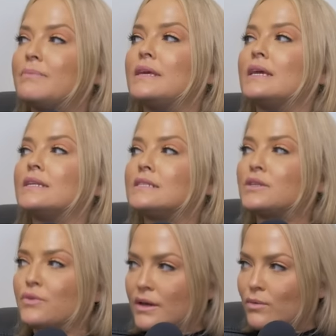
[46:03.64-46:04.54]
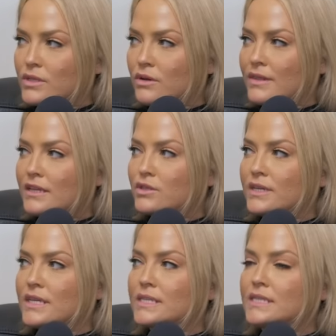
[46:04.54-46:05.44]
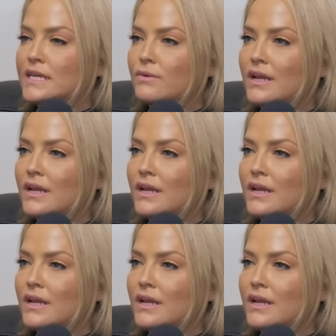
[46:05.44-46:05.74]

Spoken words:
to be into it. So like doing a scene,